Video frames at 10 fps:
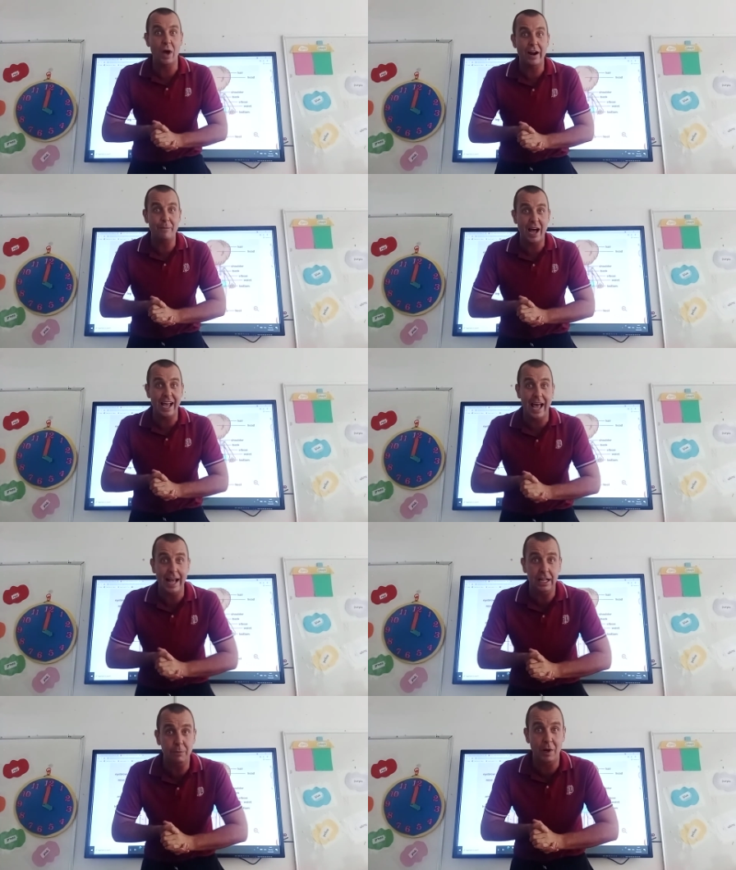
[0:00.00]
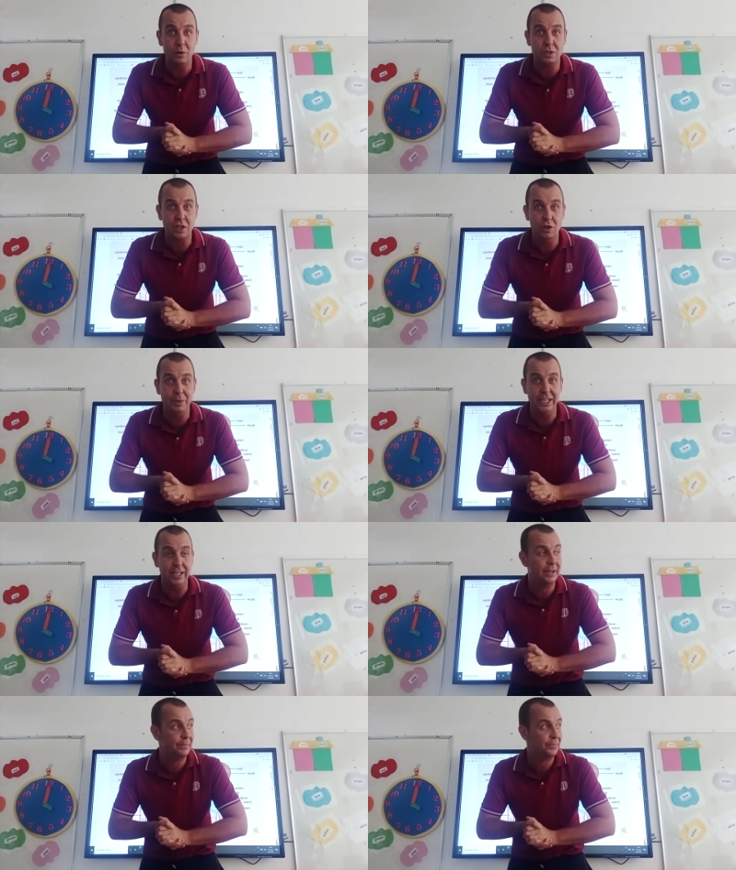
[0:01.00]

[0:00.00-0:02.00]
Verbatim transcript: Where are my elbows, Scooby?